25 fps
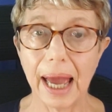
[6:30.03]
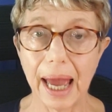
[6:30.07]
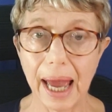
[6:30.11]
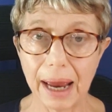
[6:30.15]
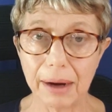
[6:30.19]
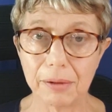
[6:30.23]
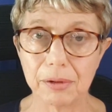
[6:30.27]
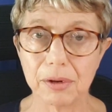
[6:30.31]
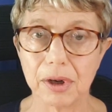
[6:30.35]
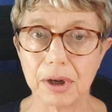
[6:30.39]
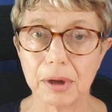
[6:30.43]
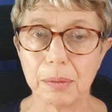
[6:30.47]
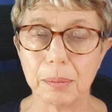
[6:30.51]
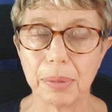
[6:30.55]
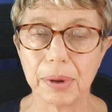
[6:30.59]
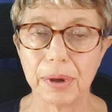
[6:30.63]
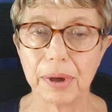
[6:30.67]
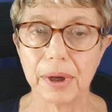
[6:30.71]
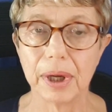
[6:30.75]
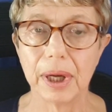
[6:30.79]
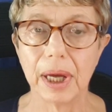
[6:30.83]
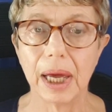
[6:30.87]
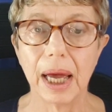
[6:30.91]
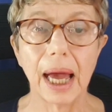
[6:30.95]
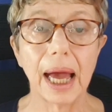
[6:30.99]
Arab,
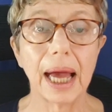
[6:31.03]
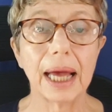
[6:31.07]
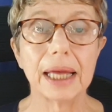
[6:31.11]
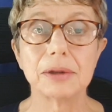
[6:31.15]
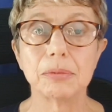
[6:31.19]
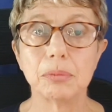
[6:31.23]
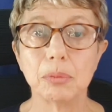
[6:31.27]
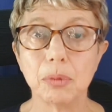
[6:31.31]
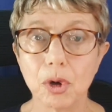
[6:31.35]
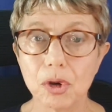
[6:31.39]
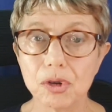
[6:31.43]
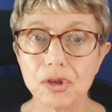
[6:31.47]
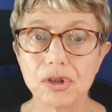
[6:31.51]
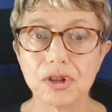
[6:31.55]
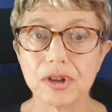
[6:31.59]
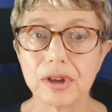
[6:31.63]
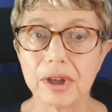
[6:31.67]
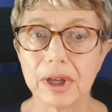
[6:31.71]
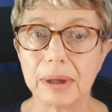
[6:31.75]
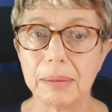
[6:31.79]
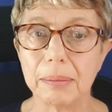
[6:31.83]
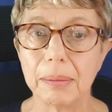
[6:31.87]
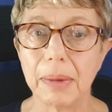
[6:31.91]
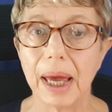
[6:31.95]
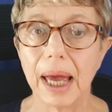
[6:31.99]
and
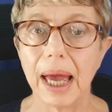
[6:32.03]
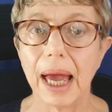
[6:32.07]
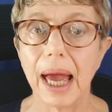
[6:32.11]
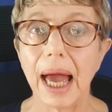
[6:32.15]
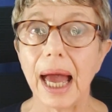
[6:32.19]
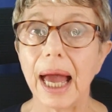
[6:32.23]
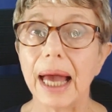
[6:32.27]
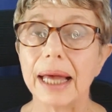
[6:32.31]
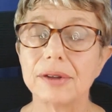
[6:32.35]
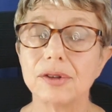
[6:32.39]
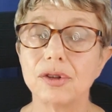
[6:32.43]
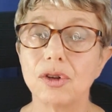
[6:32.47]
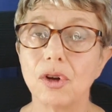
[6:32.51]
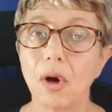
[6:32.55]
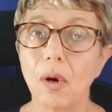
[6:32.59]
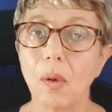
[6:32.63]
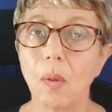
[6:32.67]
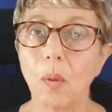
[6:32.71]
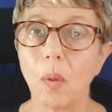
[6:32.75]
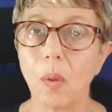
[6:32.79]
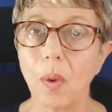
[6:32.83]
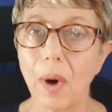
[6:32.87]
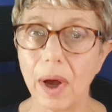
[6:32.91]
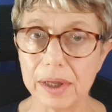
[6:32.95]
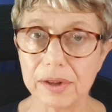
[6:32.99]
Muslim, and
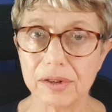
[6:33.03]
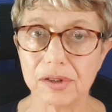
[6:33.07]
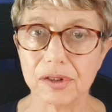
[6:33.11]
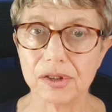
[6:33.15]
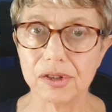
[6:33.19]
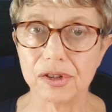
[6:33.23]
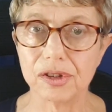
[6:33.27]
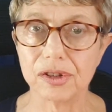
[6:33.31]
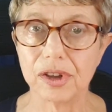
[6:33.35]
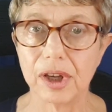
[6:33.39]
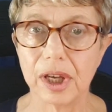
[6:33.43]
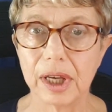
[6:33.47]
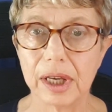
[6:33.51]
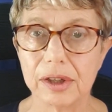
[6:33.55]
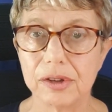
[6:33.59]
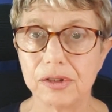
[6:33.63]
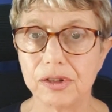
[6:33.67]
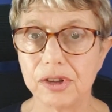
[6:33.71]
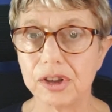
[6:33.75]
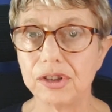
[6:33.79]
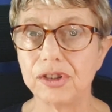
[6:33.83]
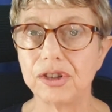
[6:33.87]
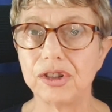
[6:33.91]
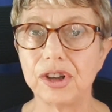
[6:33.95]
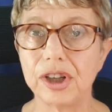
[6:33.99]
not once
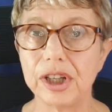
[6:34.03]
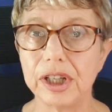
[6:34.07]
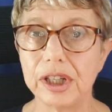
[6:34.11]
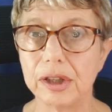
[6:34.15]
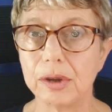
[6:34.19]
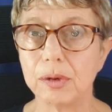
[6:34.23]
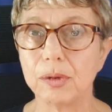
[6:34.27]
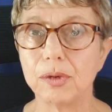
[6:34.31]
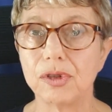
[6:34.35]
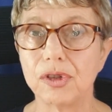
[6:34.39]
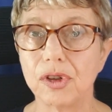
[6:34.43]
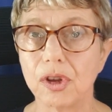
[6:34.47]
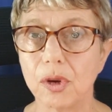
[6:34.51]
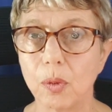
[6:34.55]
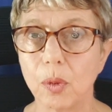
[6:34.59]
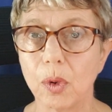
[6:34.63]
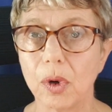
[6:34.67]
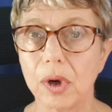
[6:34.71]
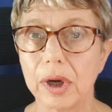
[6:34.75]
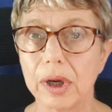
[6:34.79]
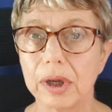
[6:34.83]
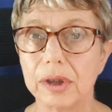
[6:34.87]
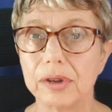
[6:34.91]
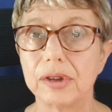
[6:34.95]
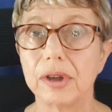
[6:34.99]
did she use the
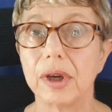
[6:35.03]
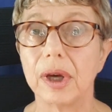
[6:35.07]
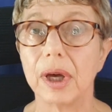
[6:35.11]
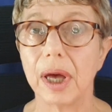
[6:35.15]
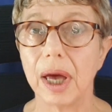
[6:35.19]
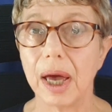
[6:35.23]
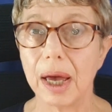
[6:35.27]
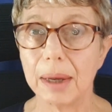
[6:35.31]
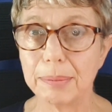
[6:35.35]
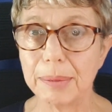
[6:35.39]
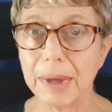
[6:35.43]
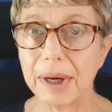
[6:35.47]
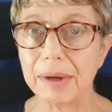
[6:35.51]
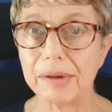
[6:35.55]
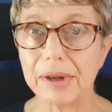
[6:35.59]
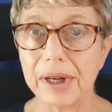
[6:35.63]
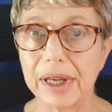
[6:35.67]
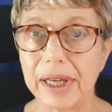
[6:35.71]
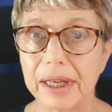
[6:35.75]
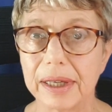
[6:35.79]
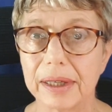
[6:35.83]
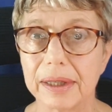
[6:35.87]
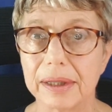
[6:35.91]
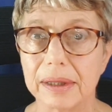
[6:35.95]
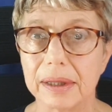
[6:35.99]
word
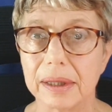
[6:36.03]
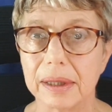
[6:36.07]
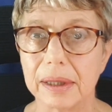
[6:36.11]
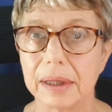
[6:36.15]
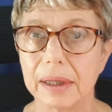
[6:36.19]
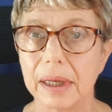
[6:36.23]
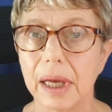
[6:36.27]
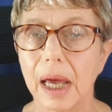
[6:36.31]
American.